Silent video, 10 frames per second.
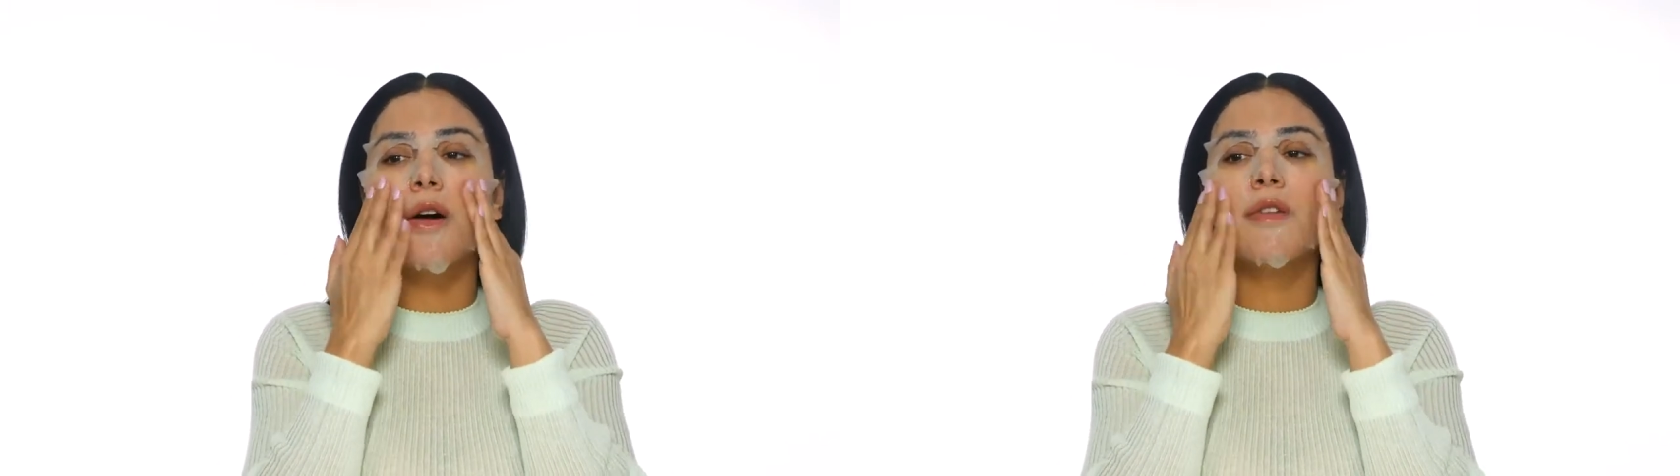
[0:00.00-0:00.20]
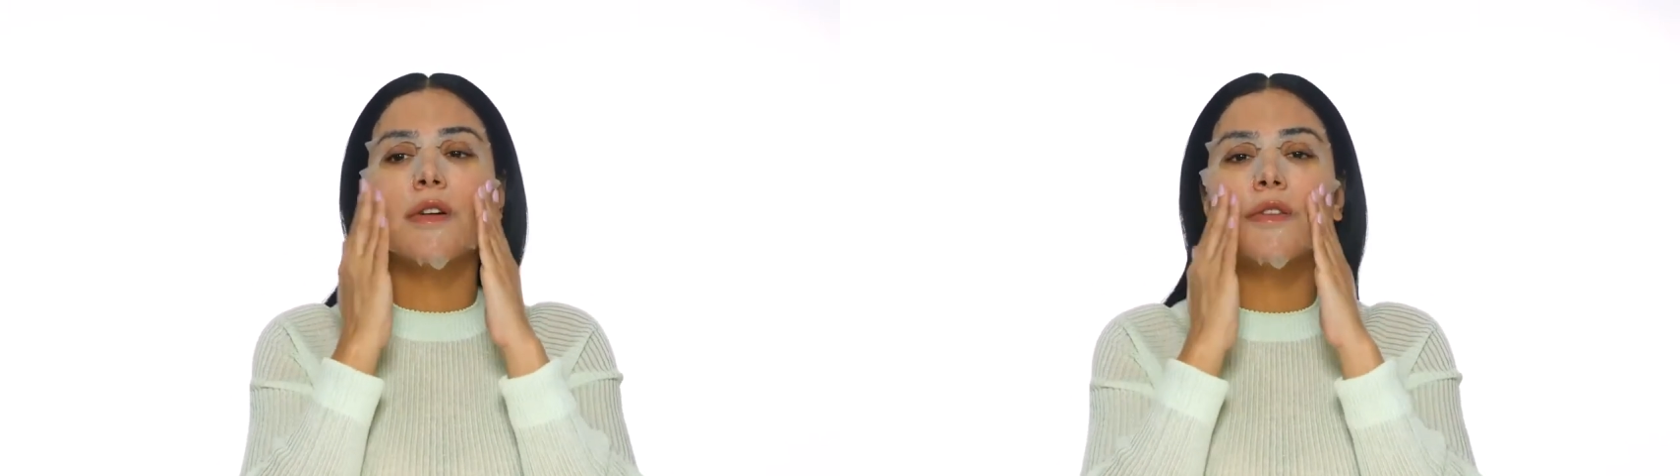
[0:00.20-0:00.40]

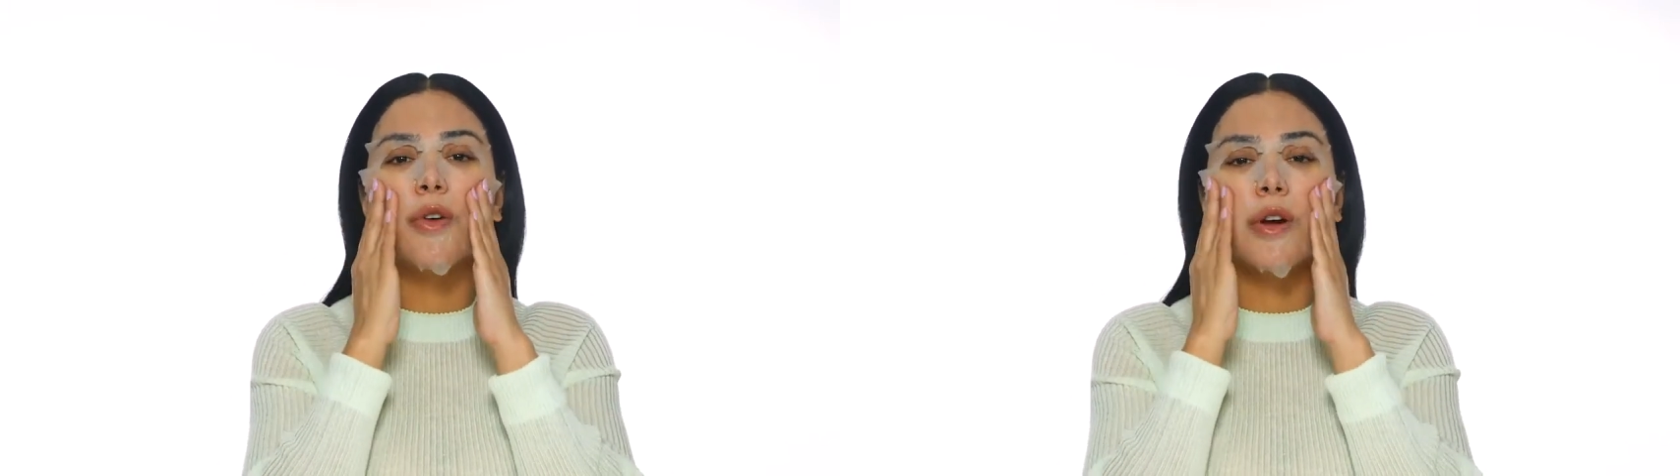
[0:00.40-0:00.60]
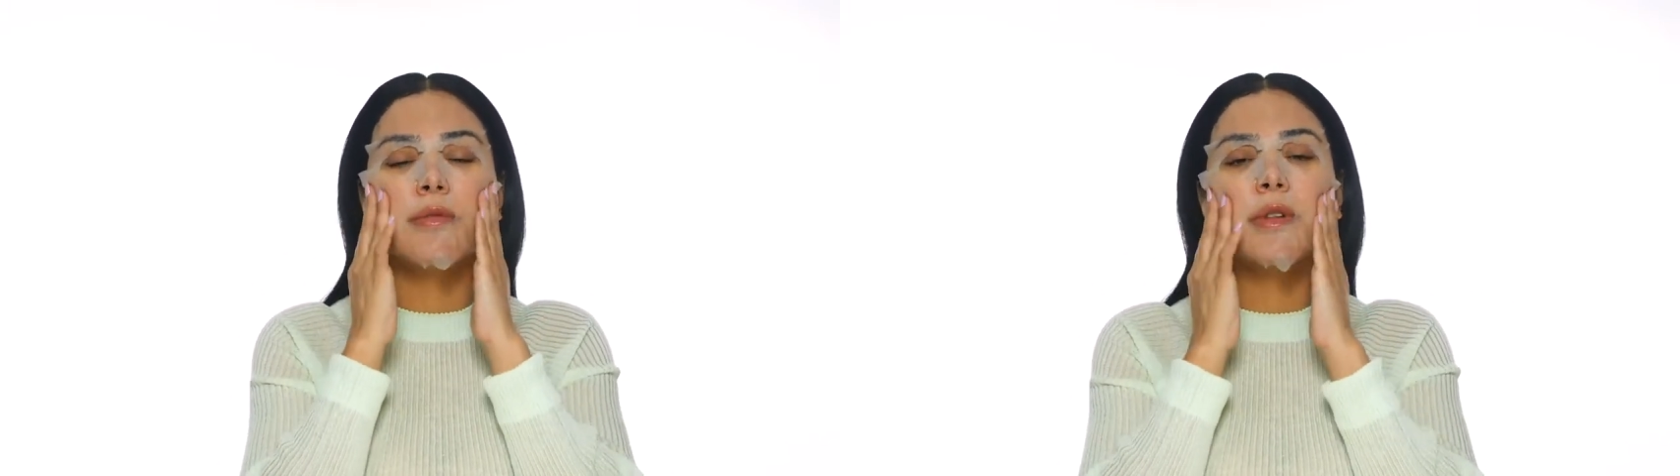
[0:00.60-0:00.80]
over
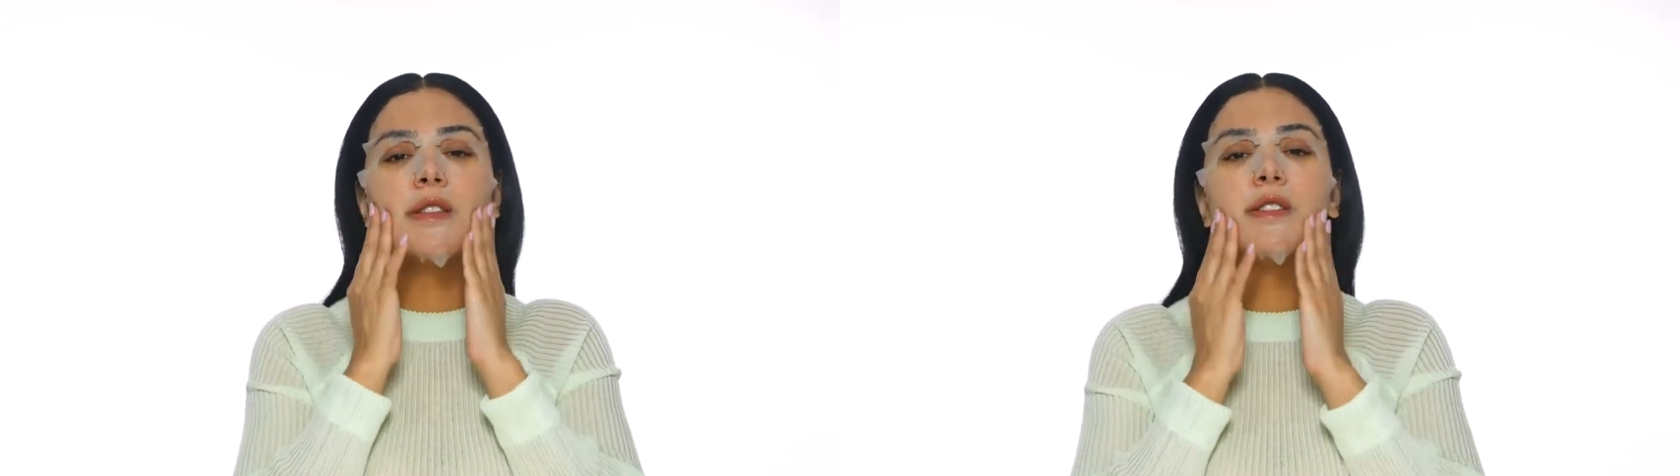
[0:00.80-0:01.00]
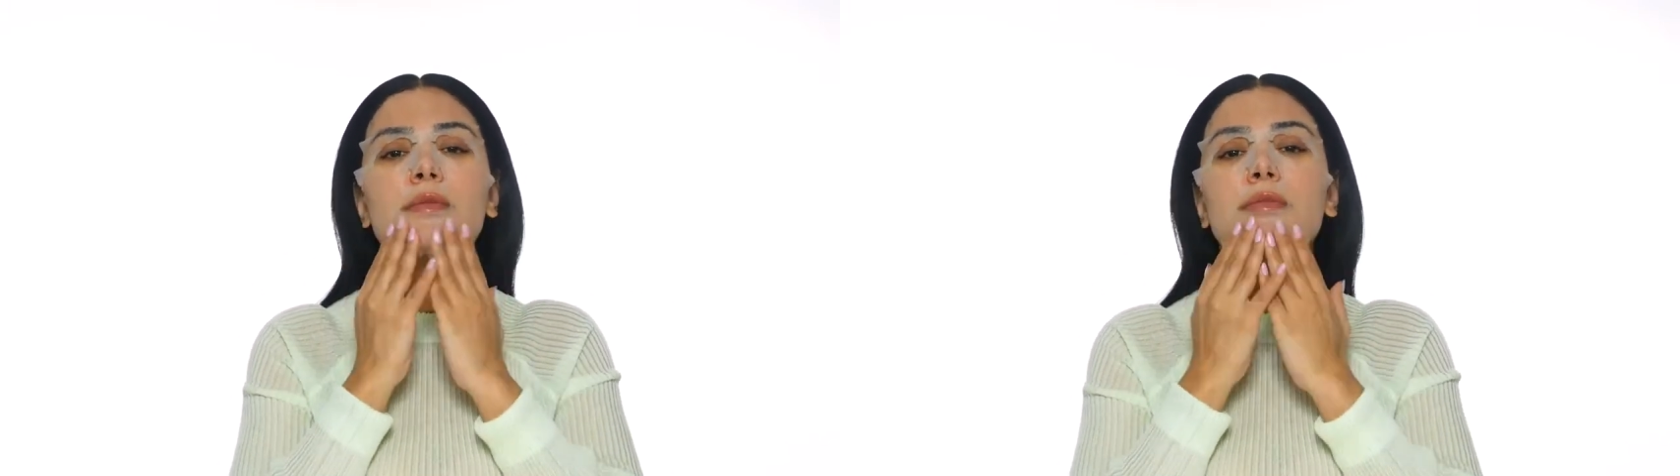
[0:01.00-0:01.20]
40
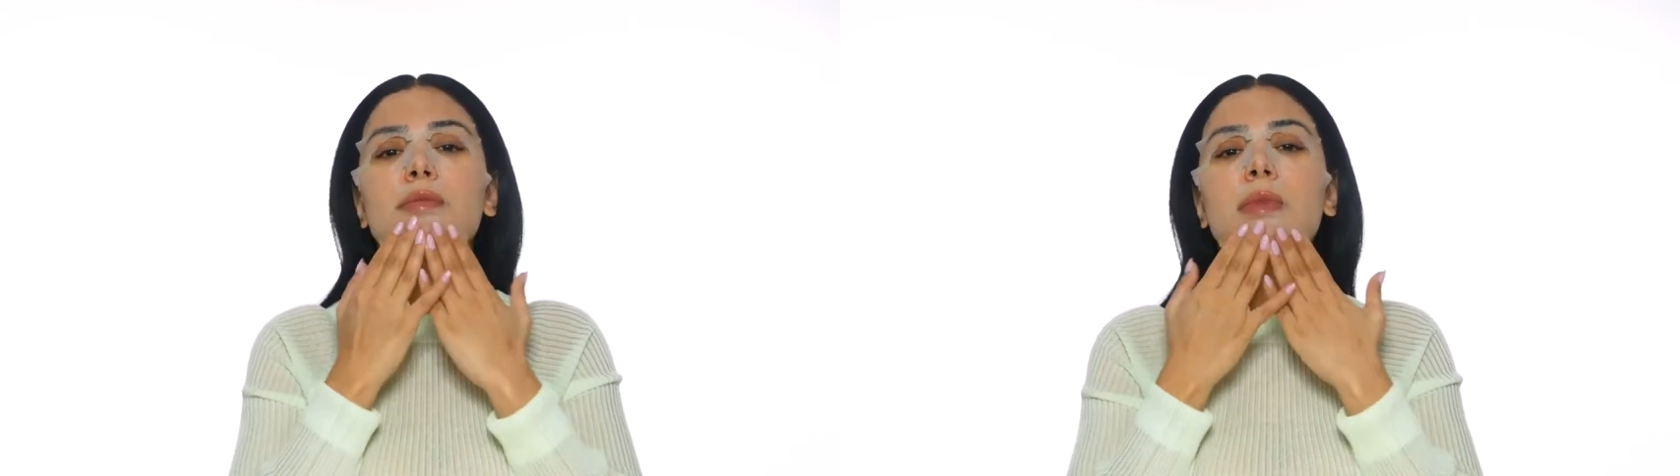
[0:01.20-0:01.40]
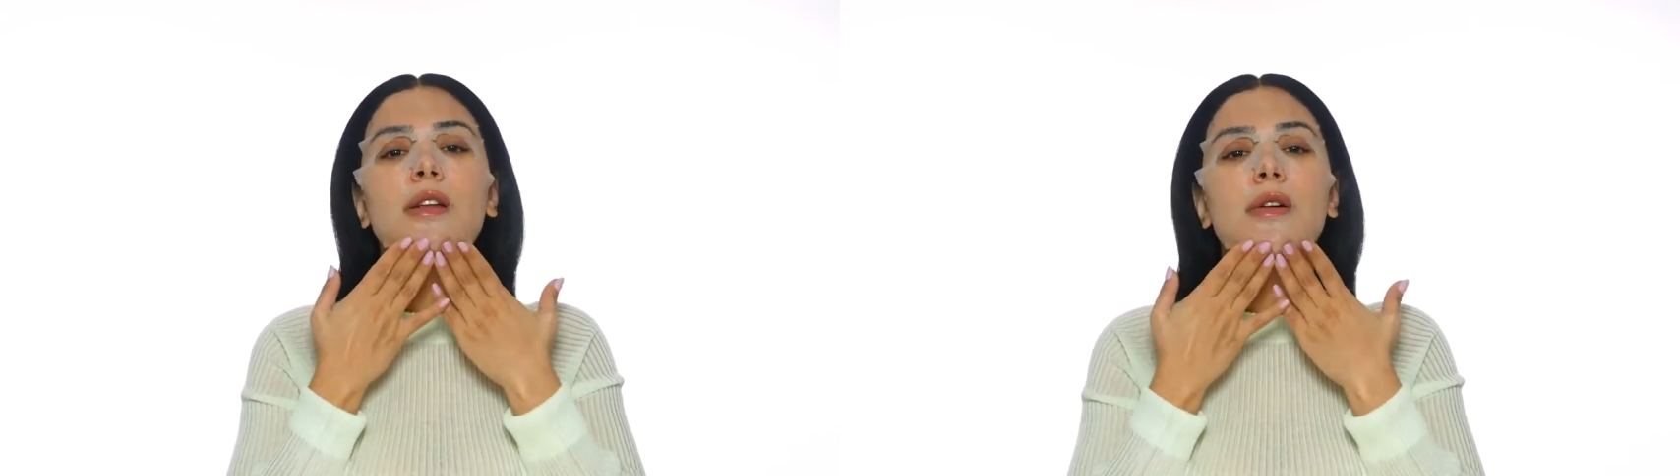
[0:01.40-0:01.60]
minutes,
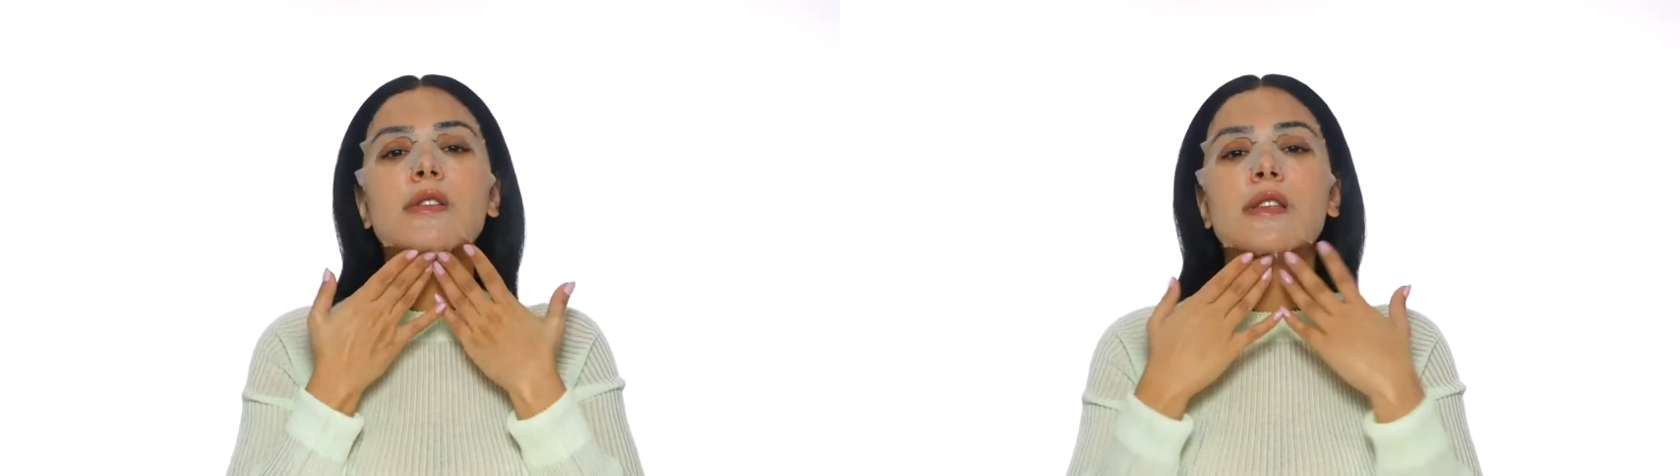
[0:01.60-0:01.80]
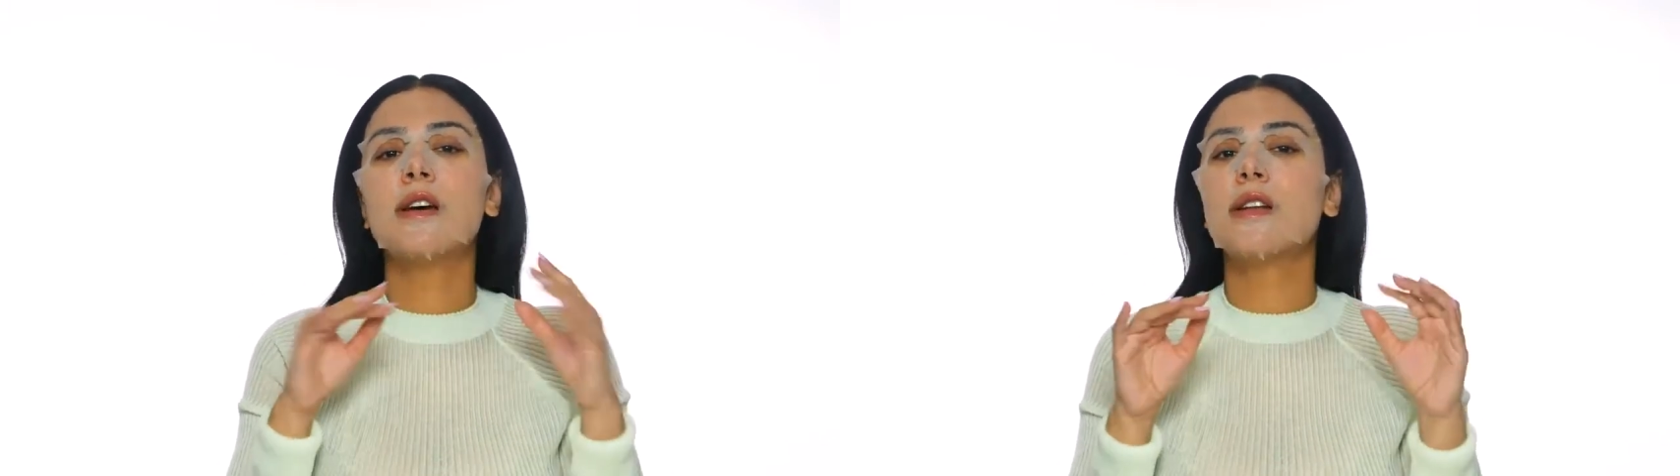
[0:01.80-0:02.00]
you may
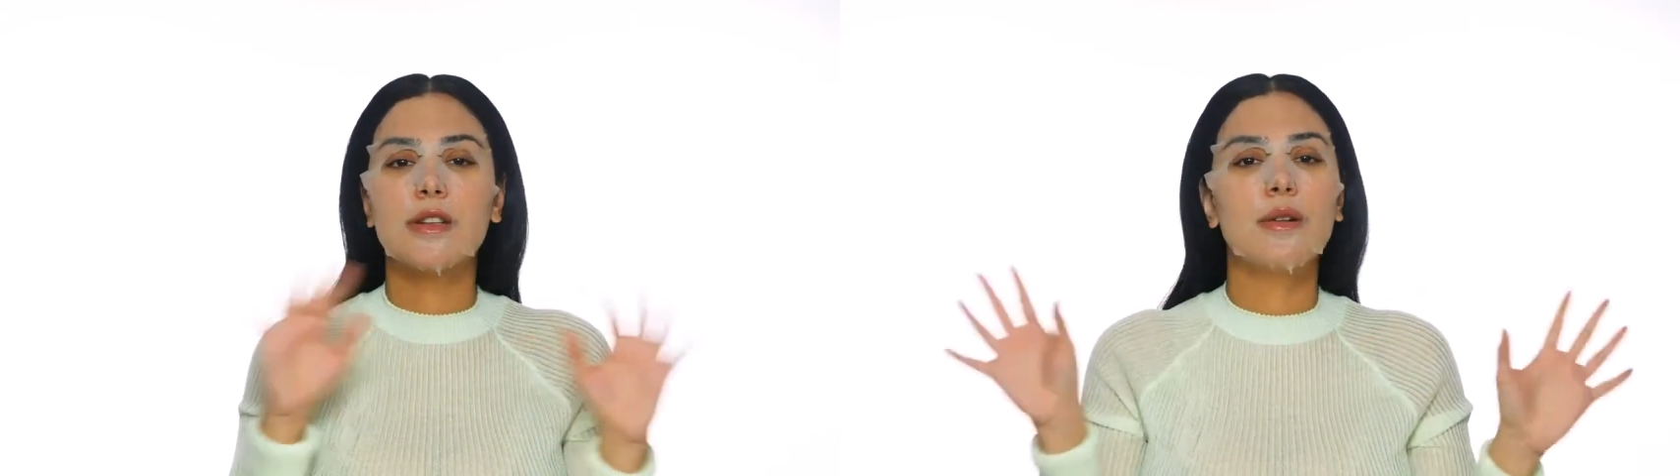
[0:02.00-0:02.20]
notice that.